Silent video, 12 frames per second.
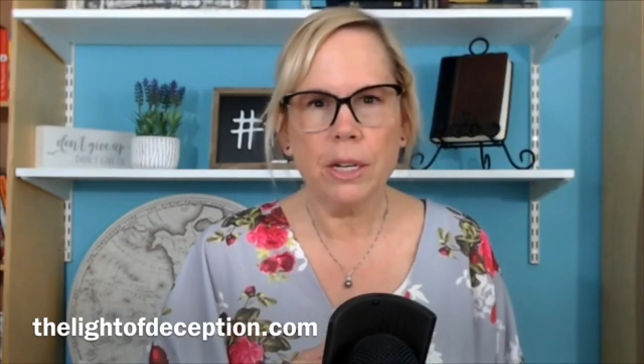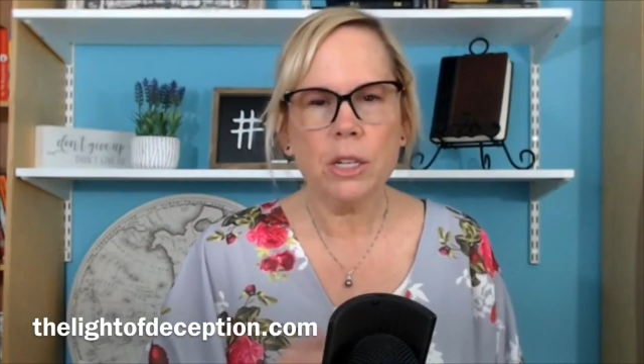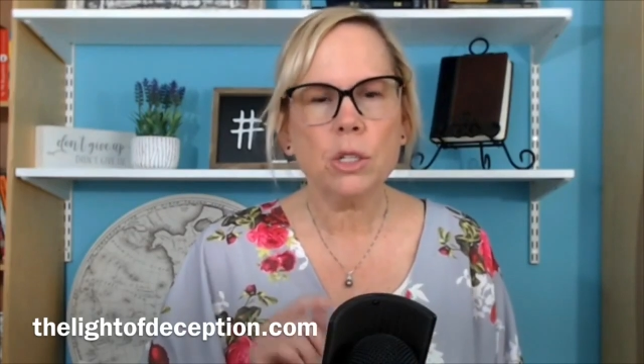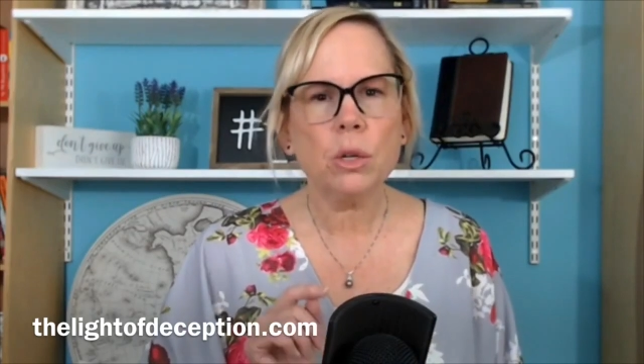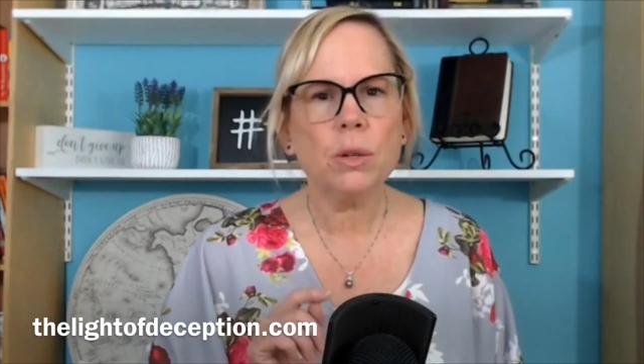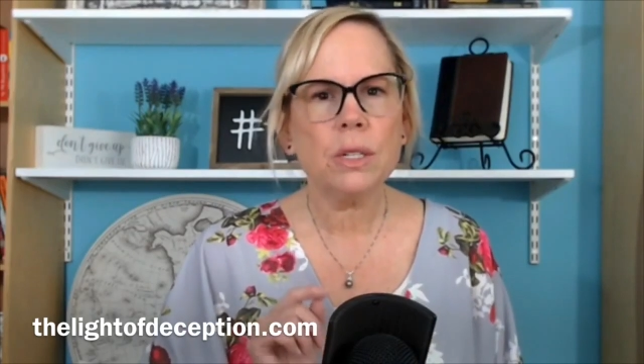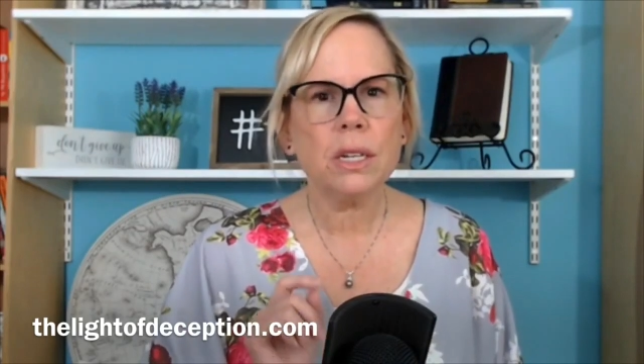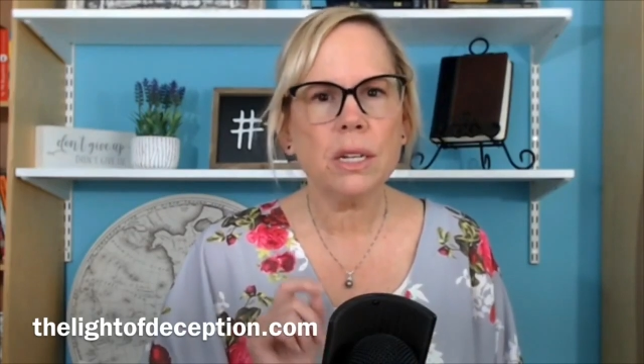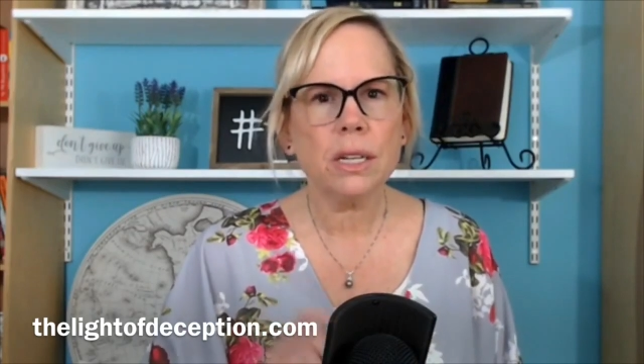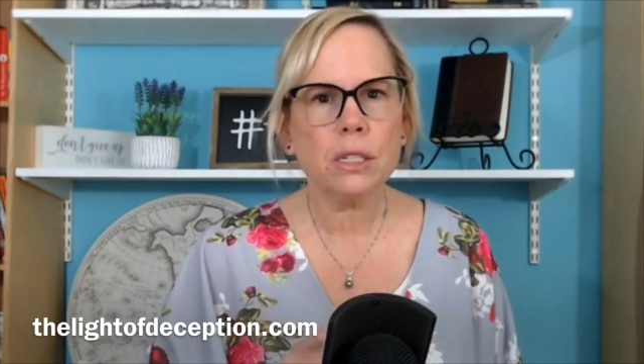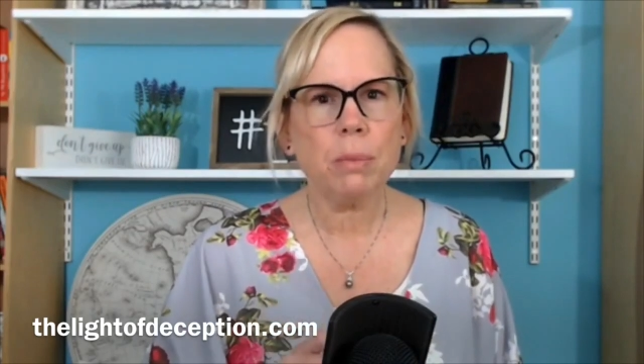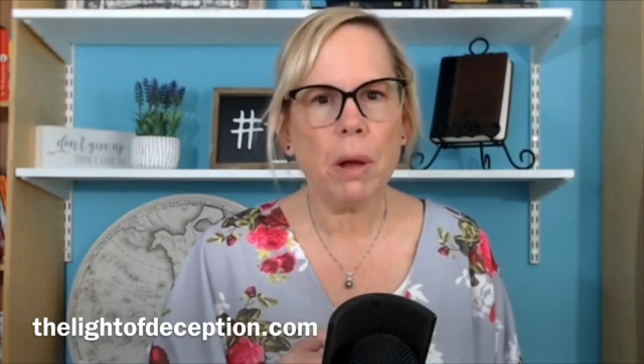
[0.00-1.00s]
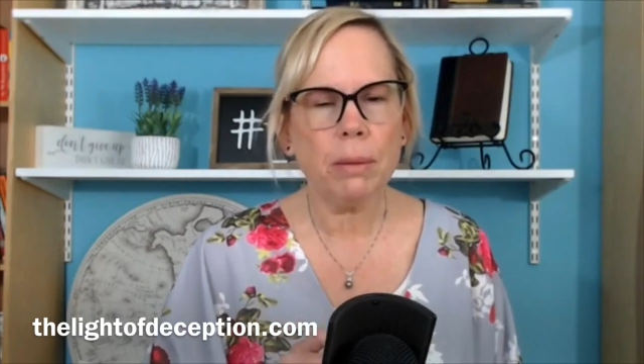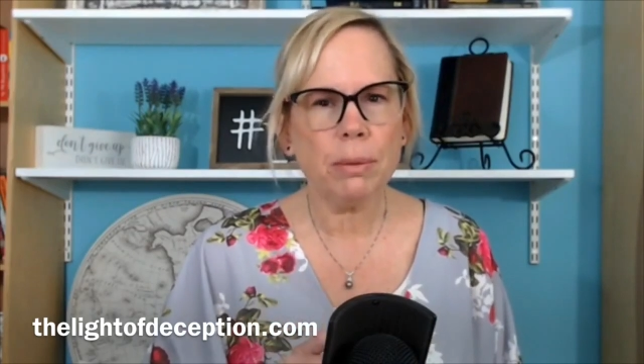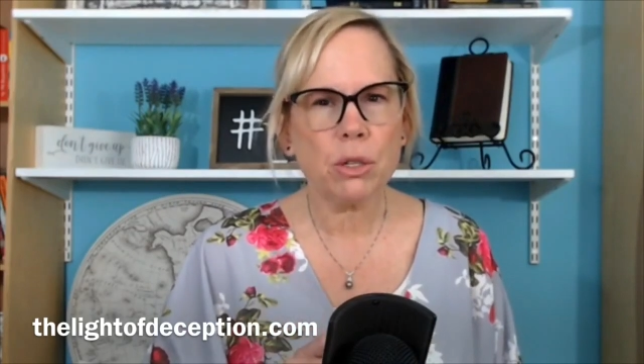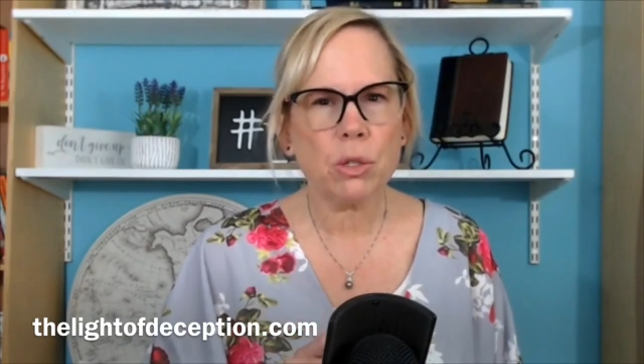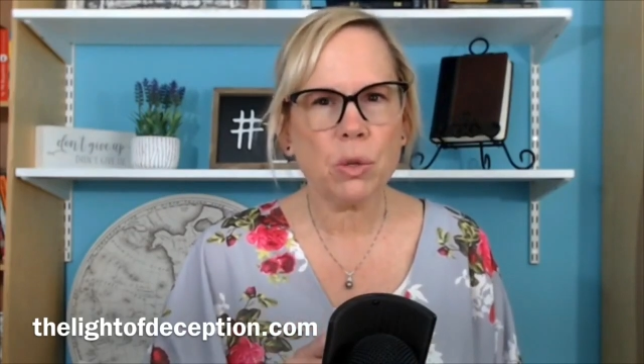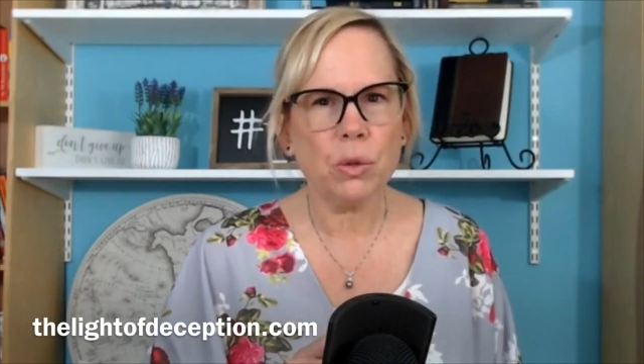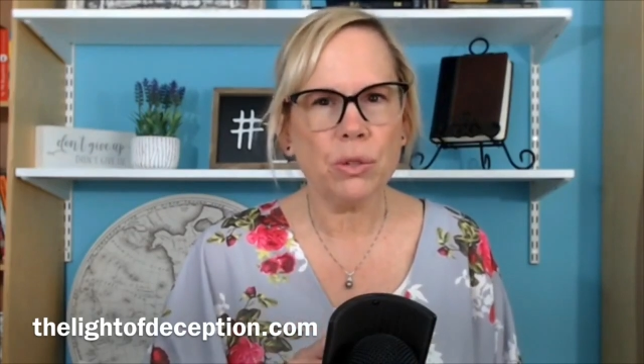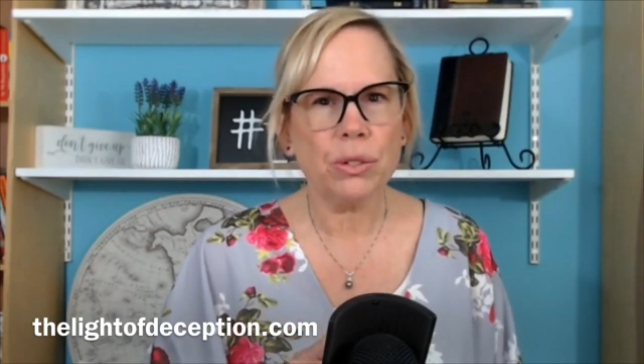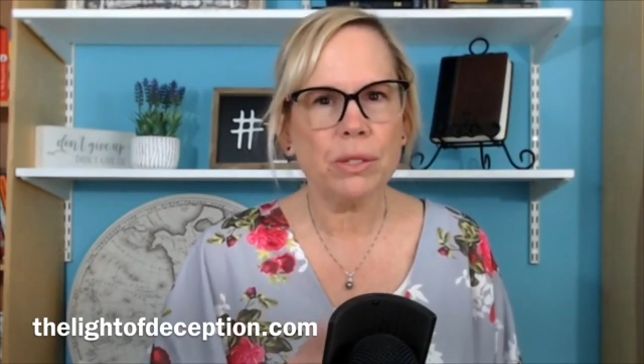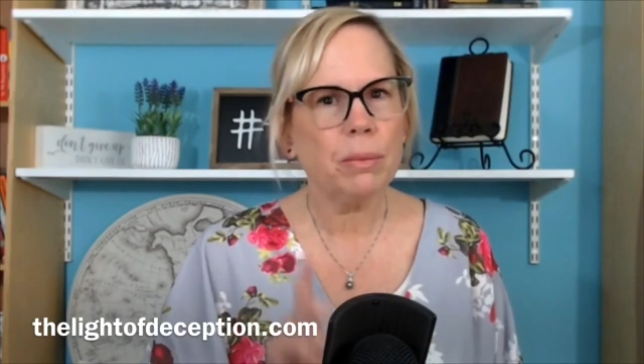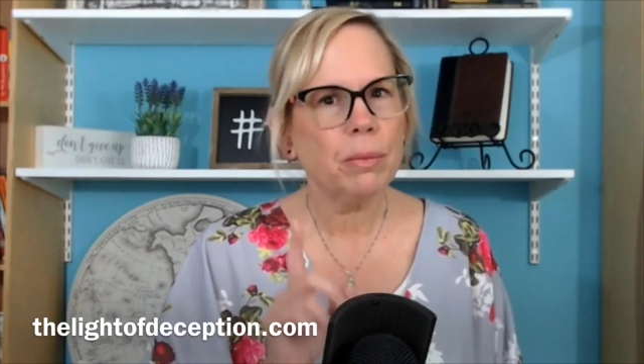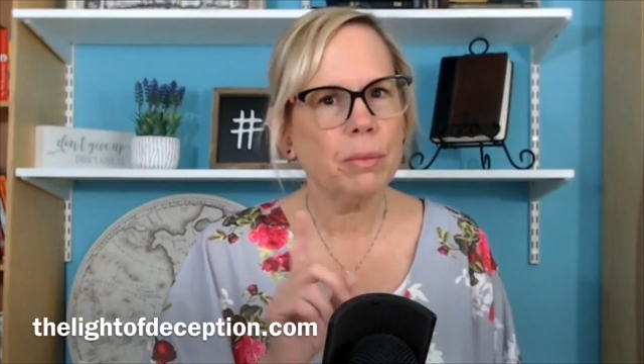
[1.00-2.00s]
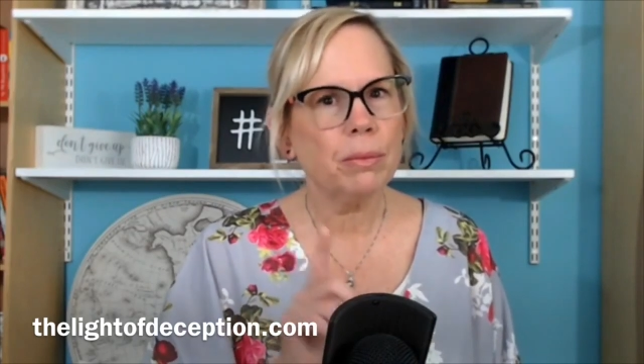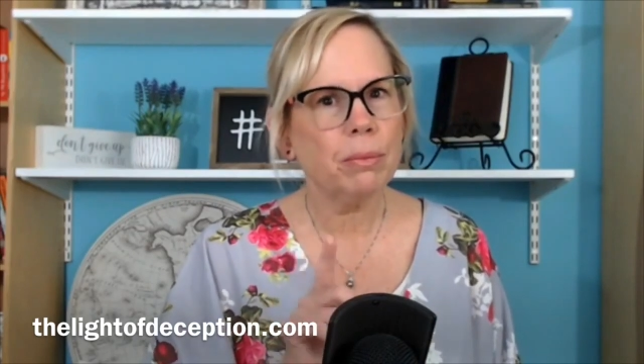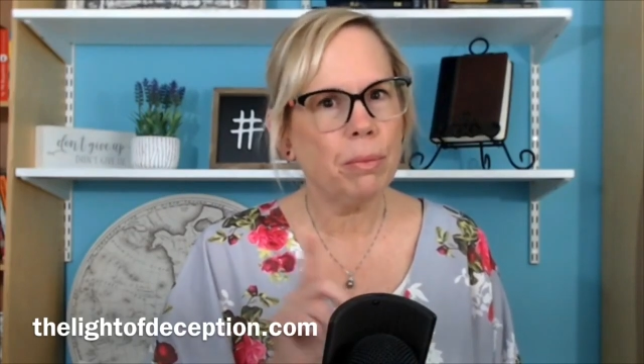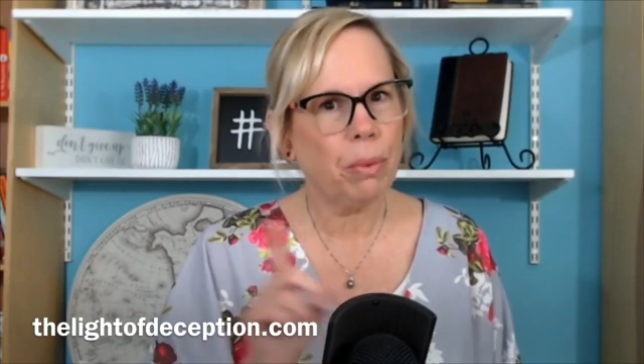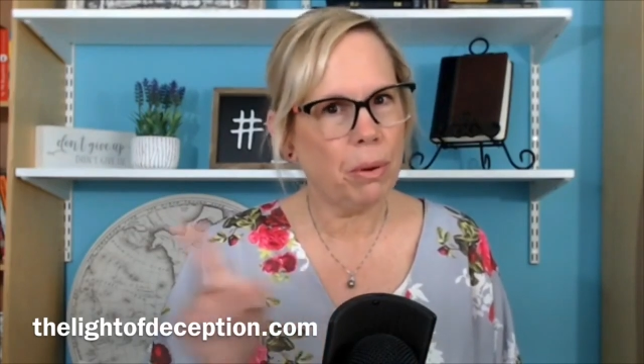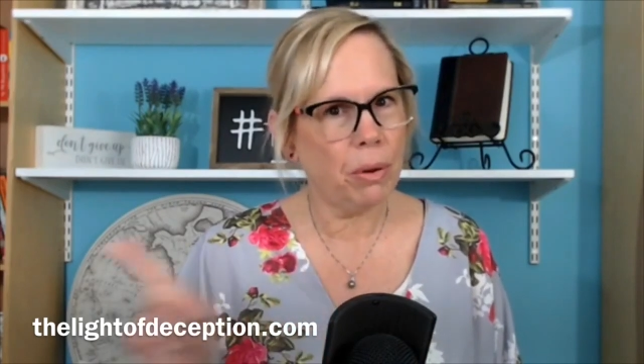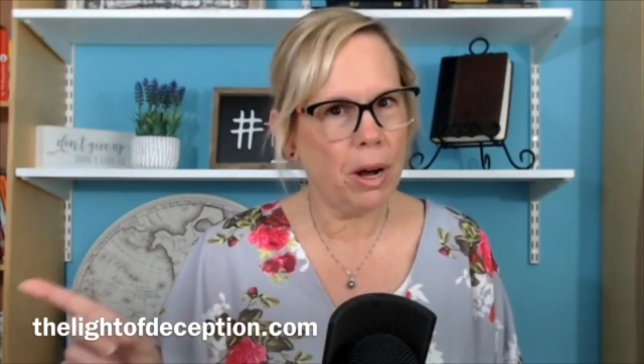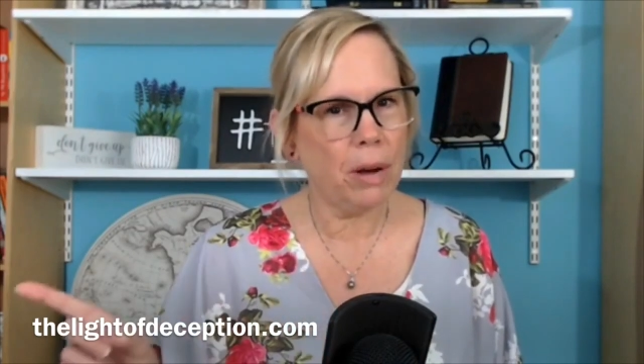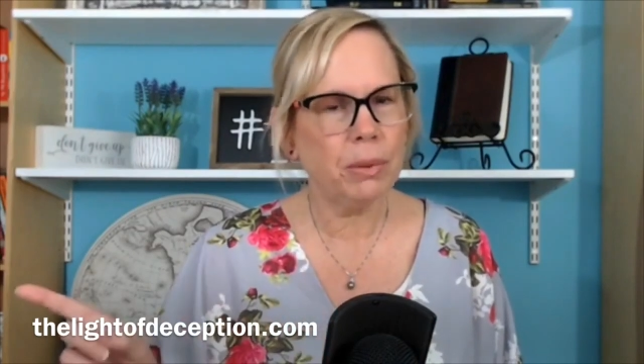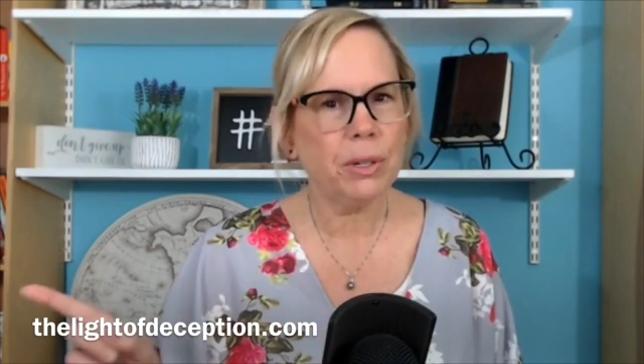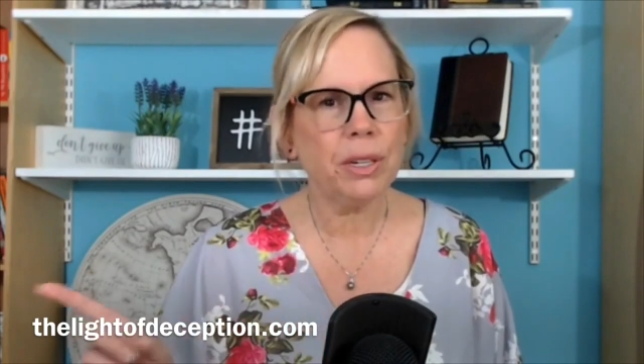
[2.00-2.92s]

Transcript: So in today's public schools, probably